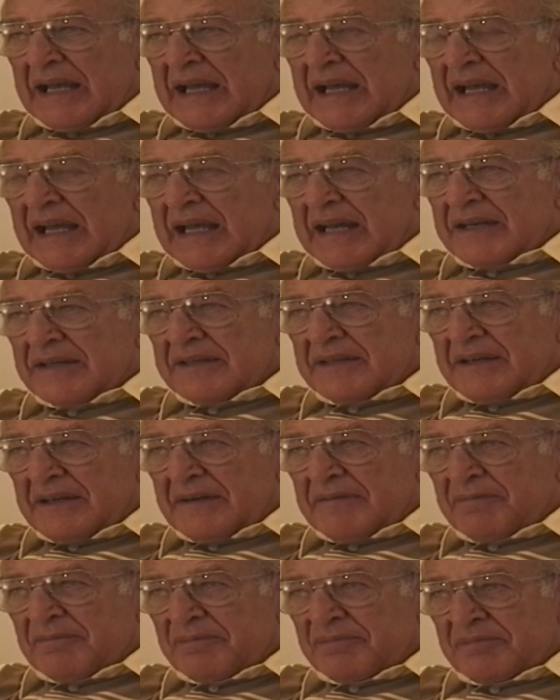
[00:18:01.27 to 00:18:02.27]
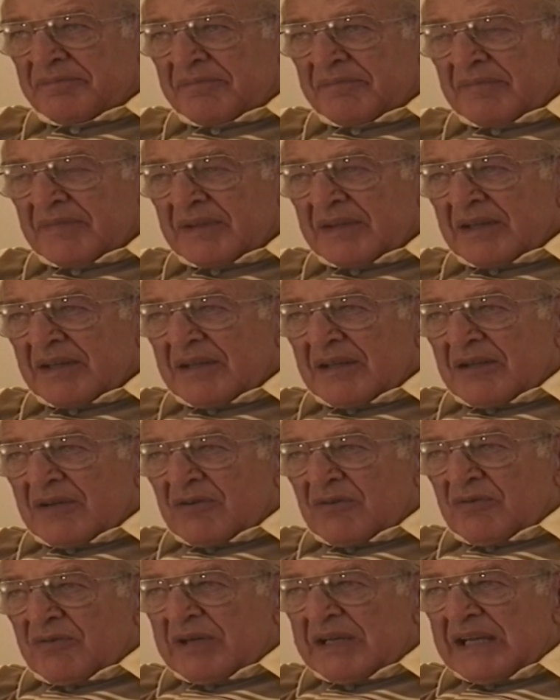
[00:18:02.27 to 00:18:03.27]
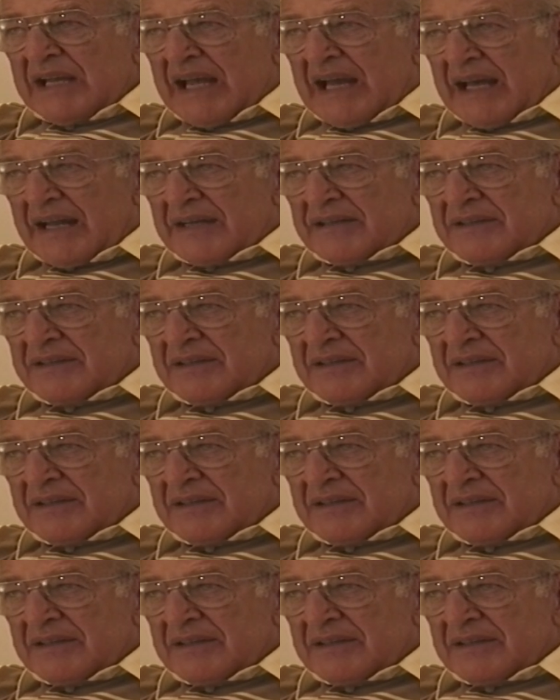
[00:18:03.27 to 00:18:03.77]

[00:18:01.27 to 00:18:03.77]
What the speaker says: and we had